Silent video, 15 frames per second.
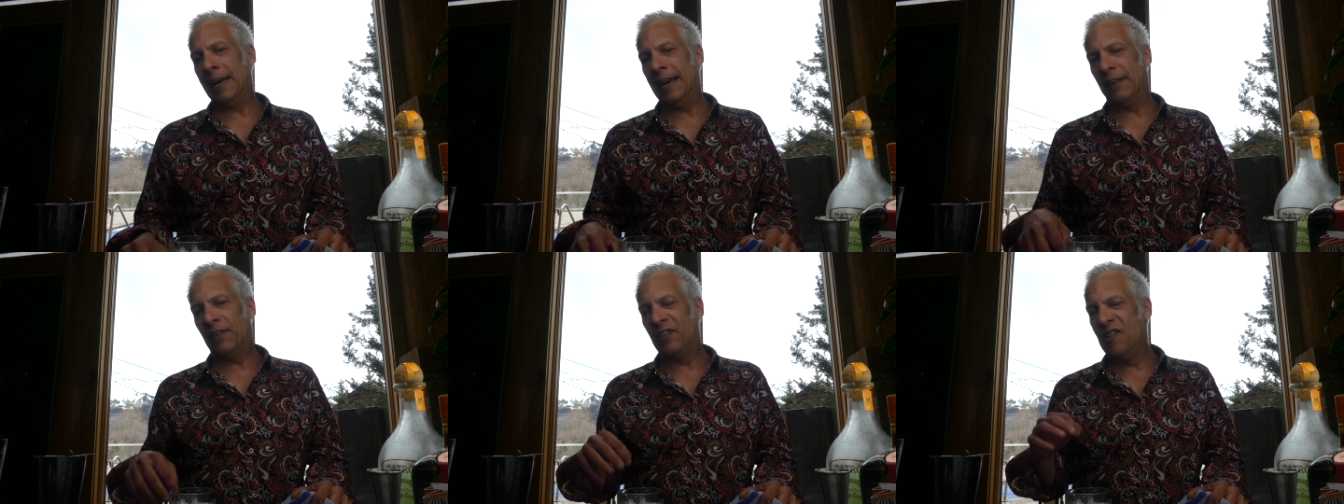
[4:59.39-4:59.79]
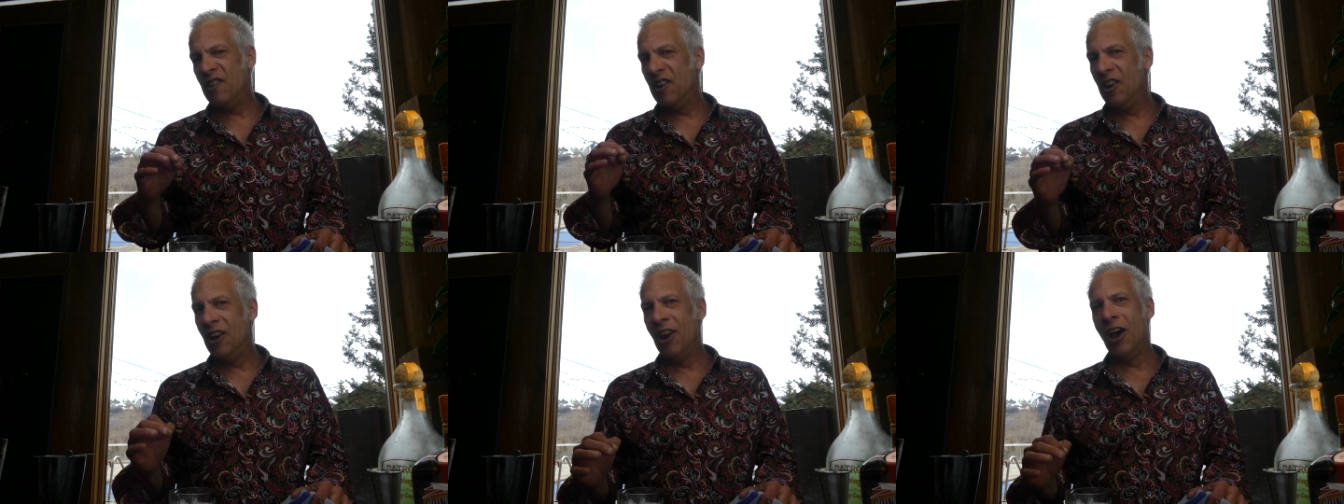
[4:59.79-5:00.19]
It's
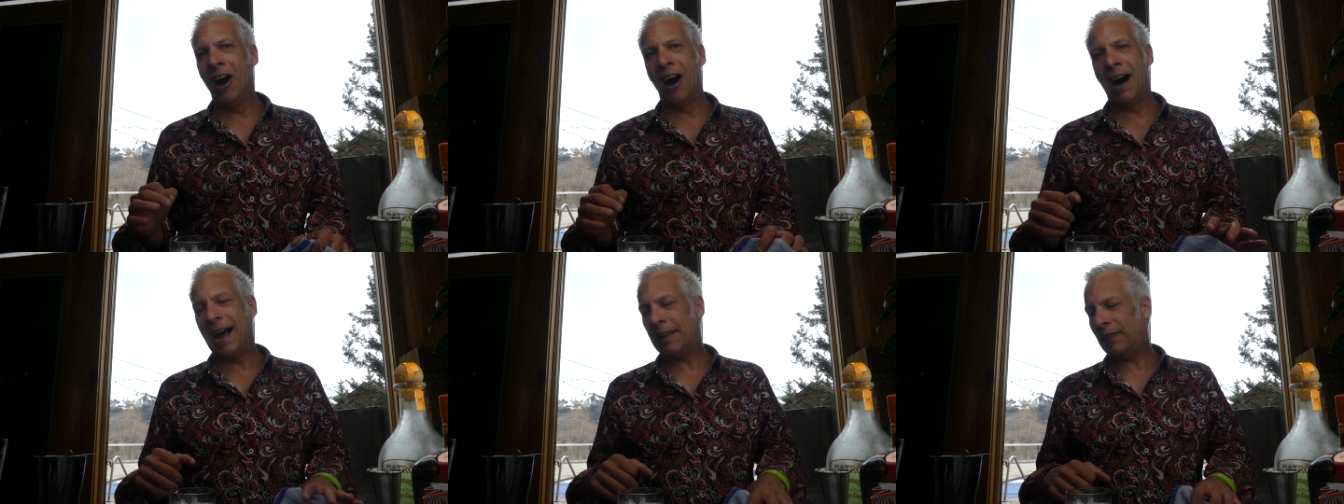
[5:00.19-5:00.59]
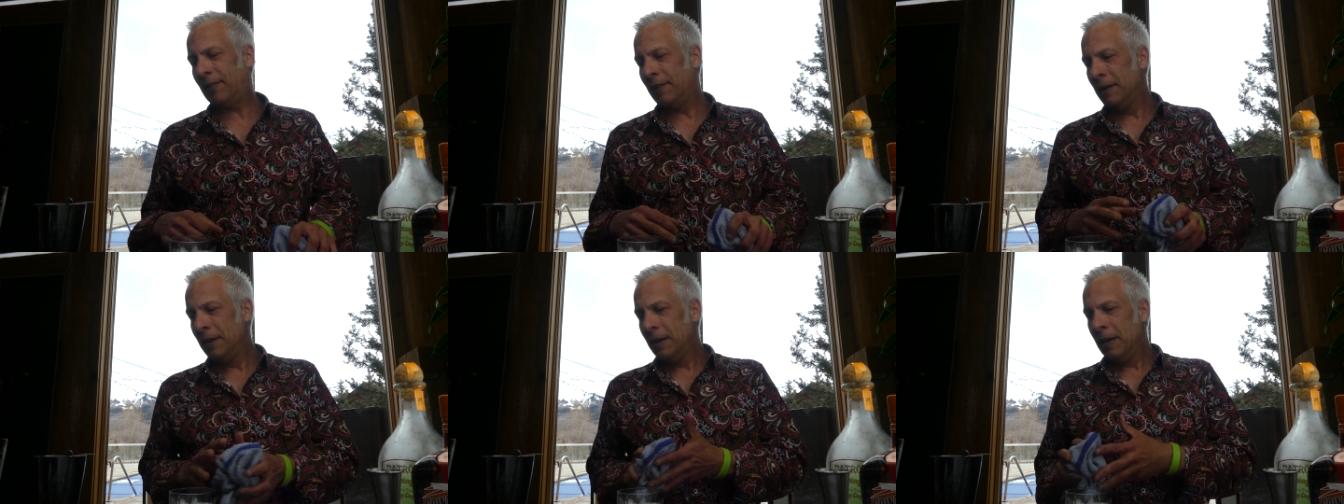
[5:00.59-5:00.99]
not
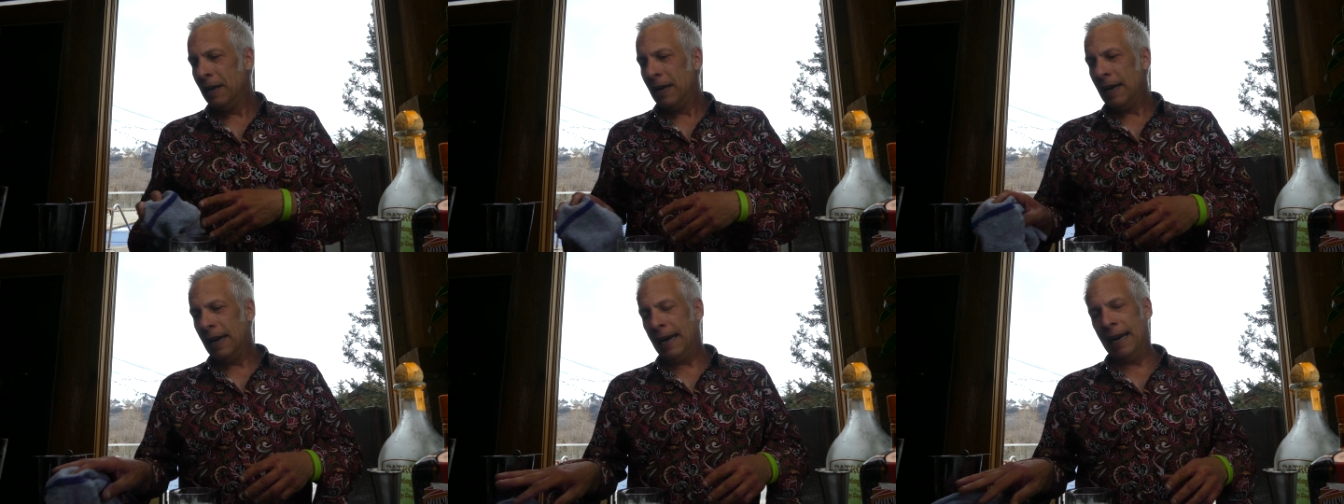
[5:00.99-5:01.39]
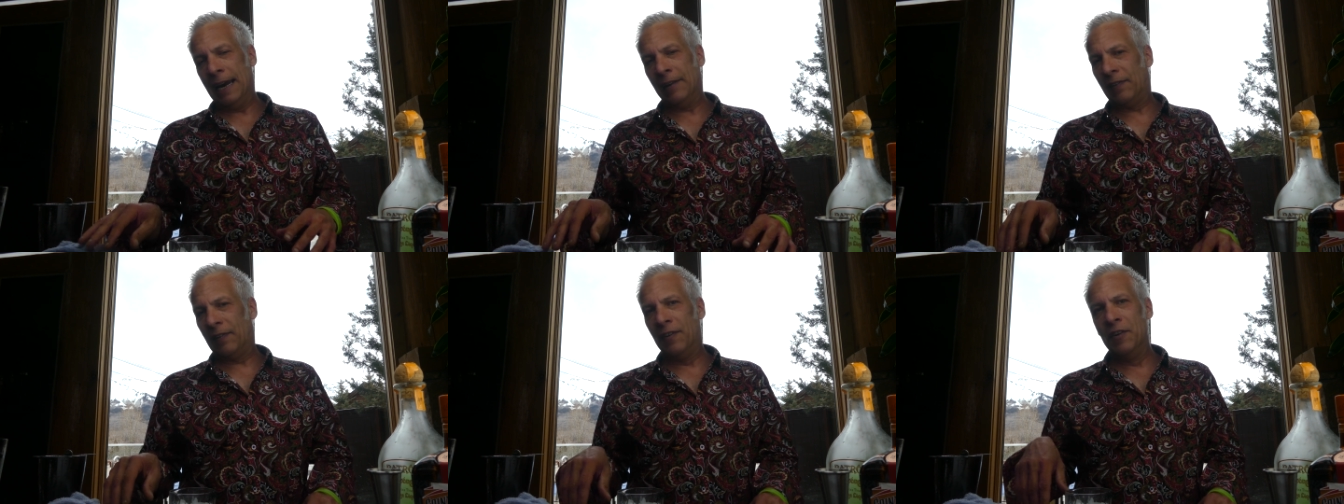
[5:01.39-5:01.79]

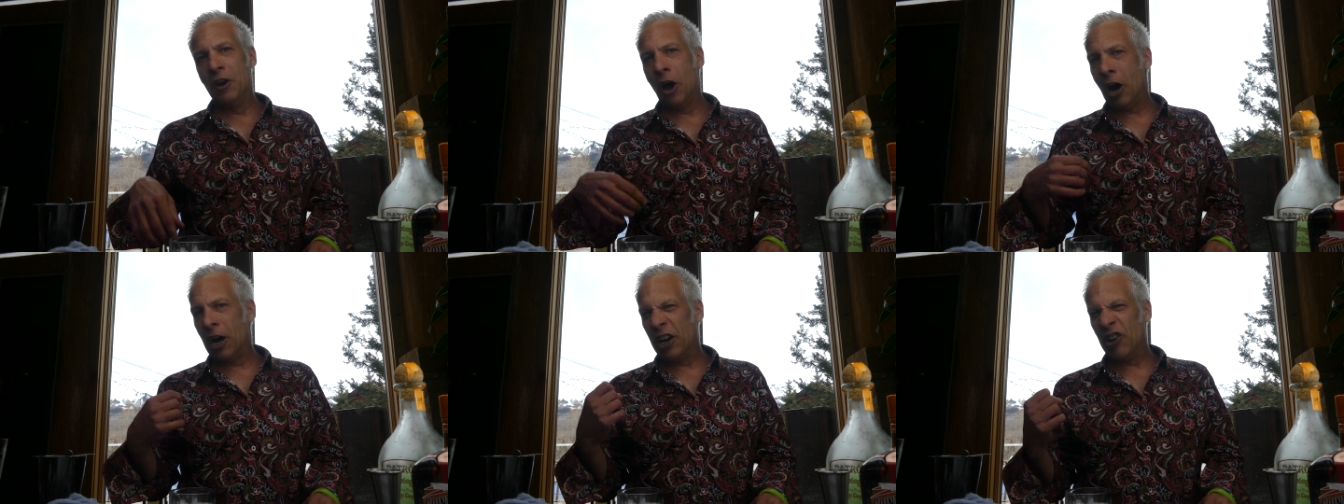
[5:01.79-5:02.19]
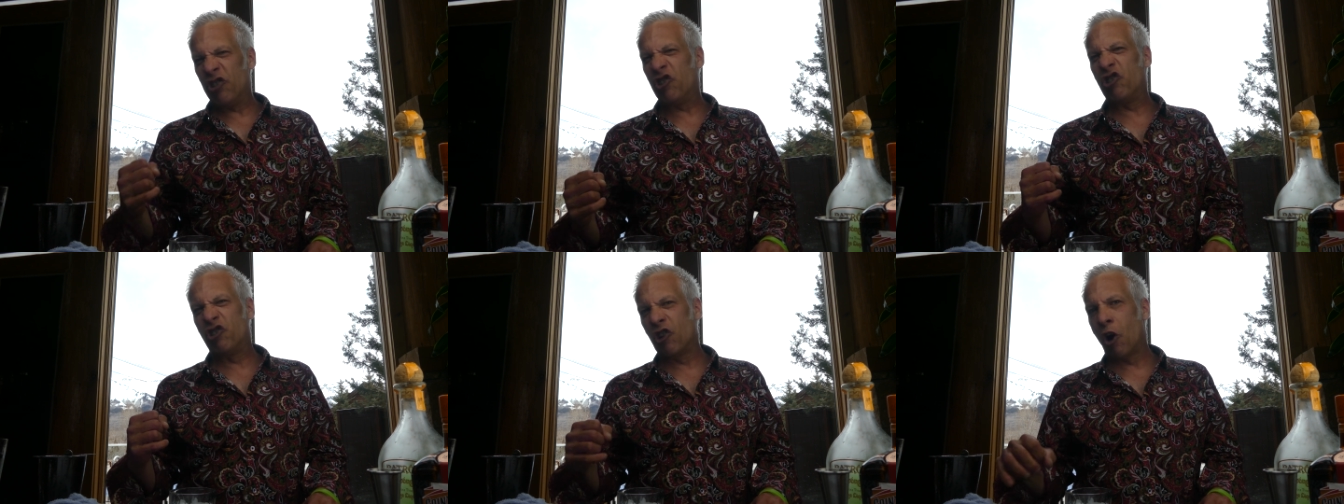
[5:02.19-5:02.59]
as
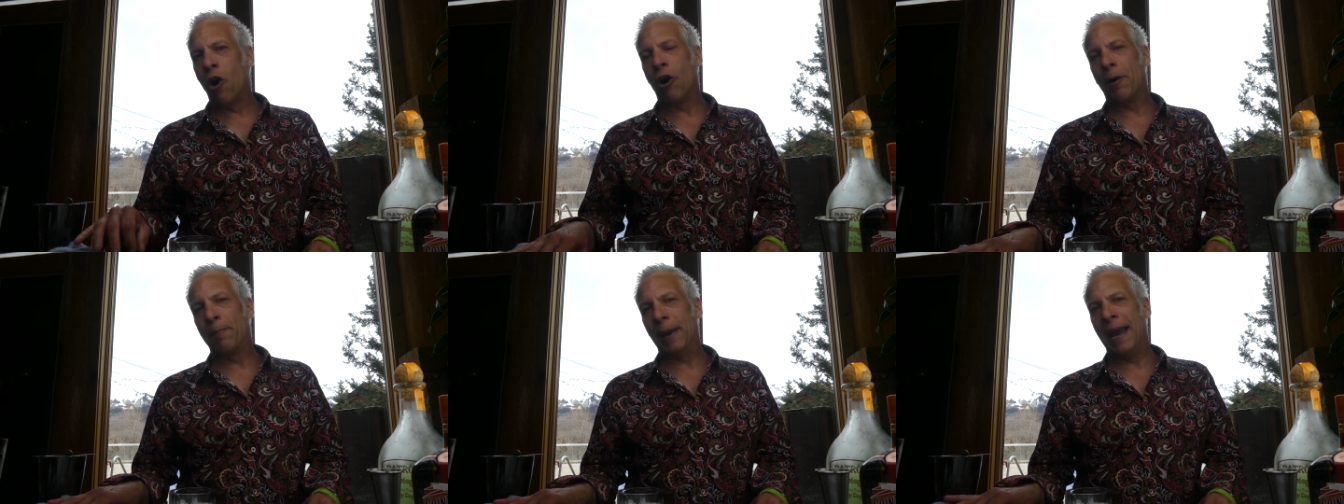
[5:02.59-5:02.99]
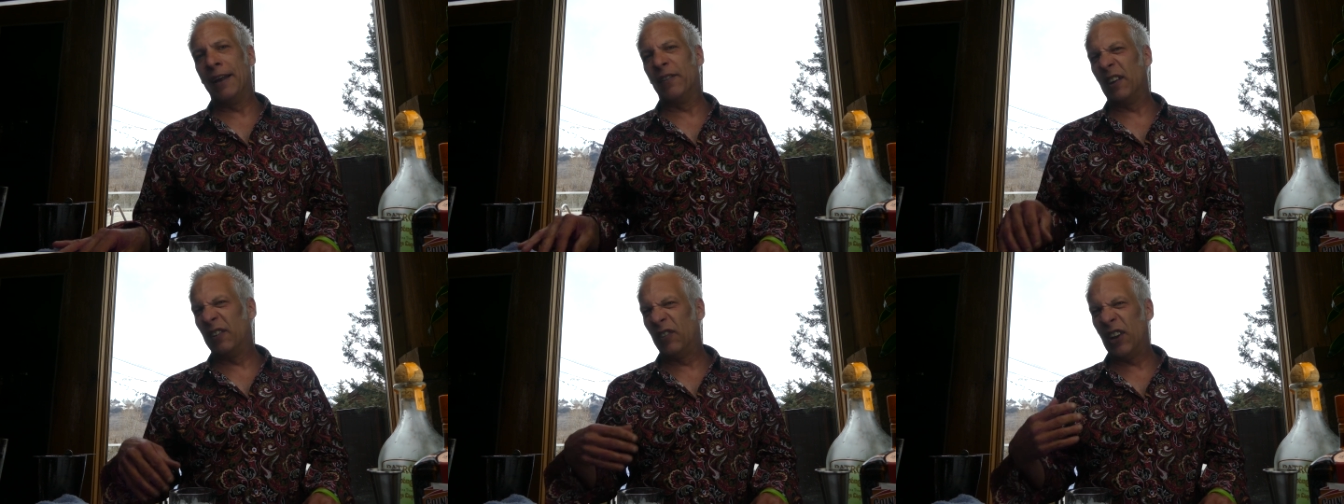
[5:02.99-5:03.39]
sharp
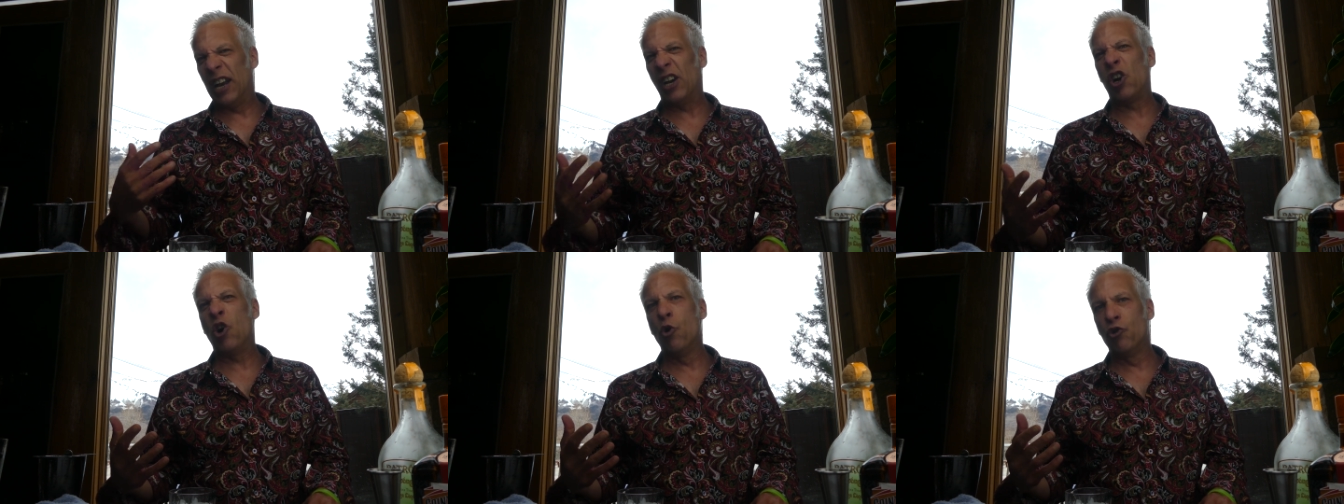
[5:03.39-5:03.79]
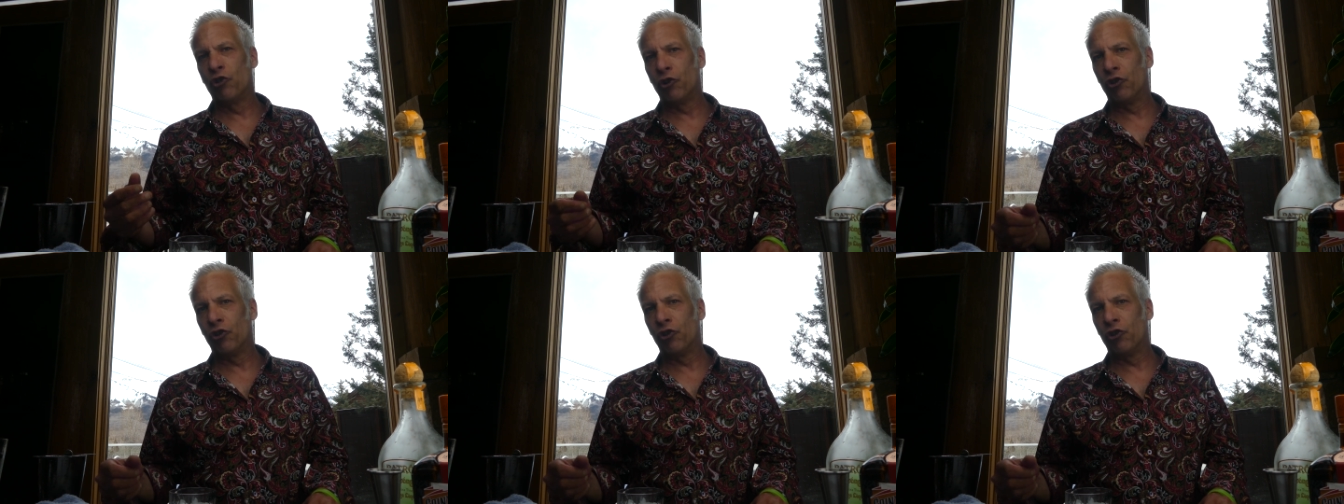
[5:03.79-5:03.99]
as, let's say, a kosher